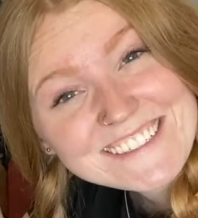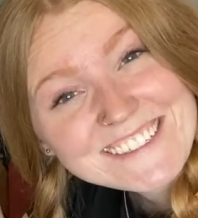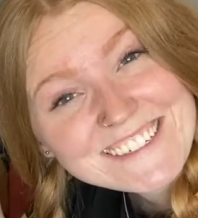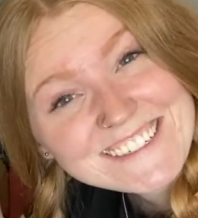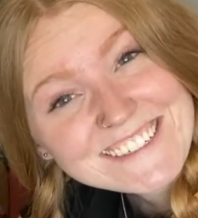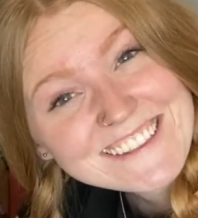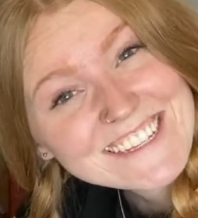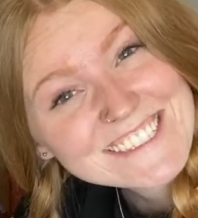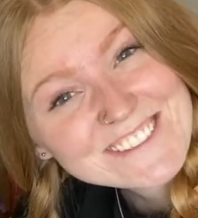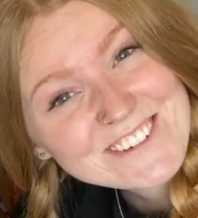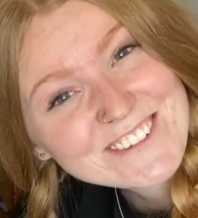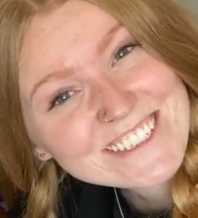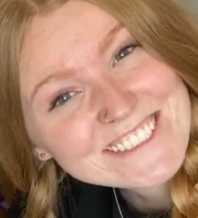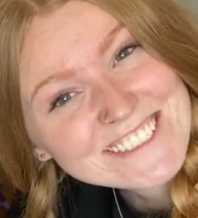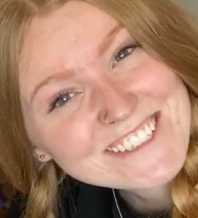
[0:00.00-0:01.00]
here, thanks for
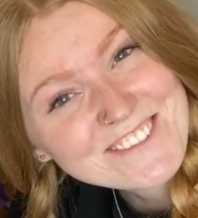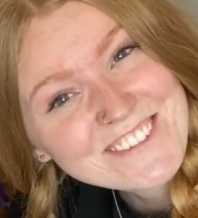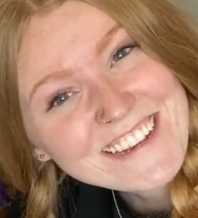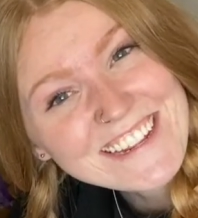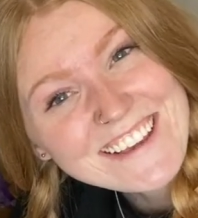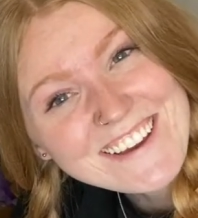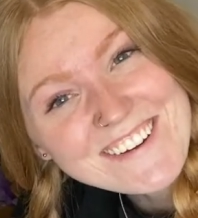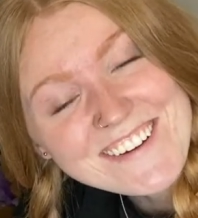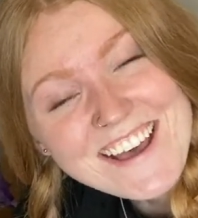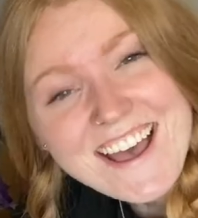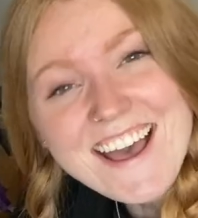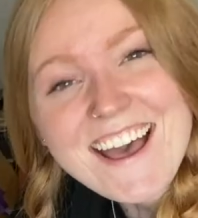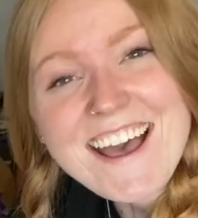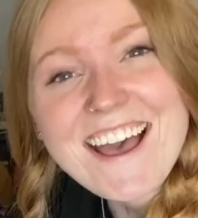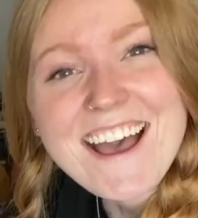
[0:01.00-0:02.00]
watching the video.
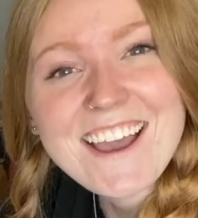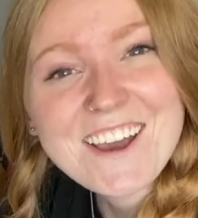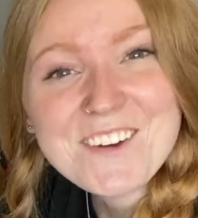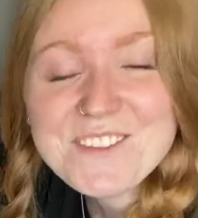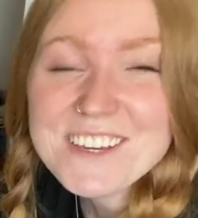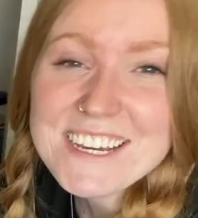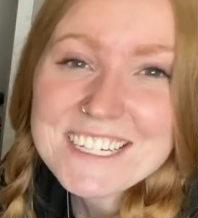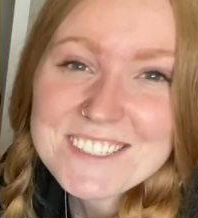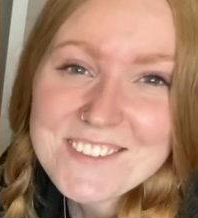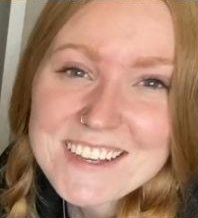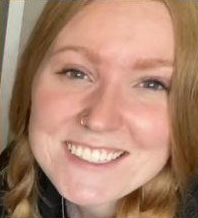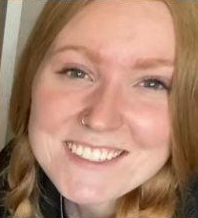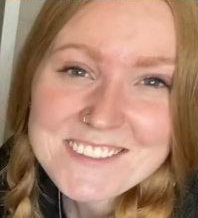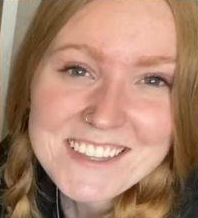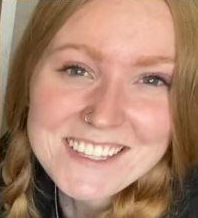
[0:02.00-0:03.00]
I hope you guys
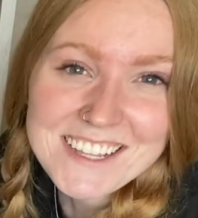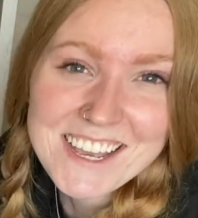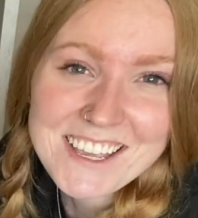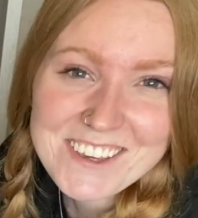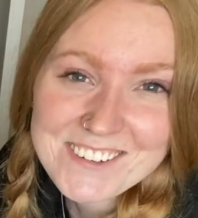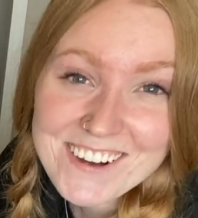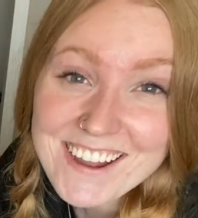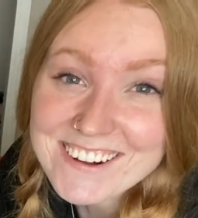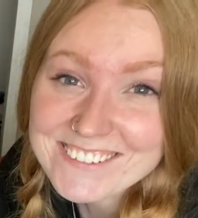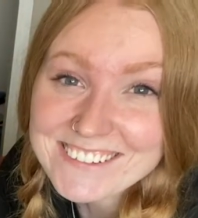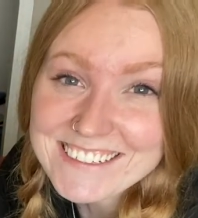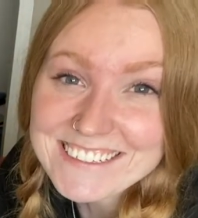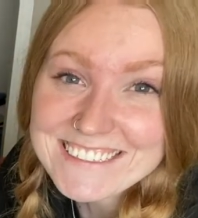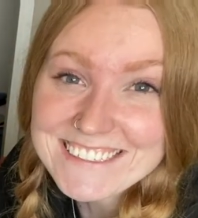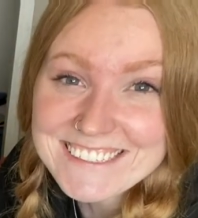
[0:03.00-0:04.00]
find something that you wanna
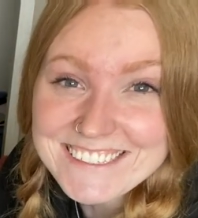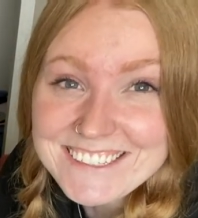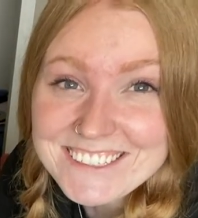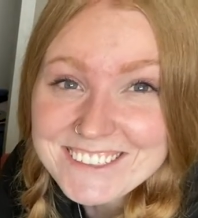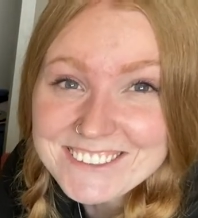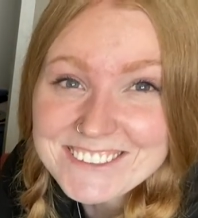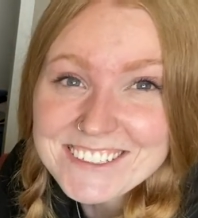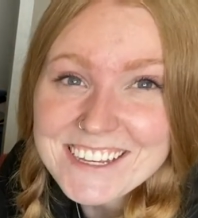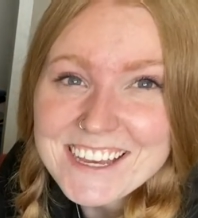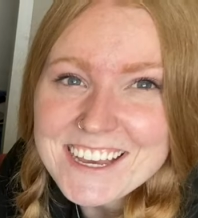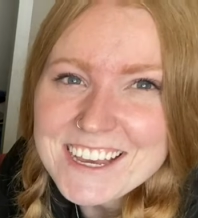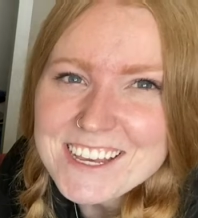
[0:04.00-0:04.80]
read soon.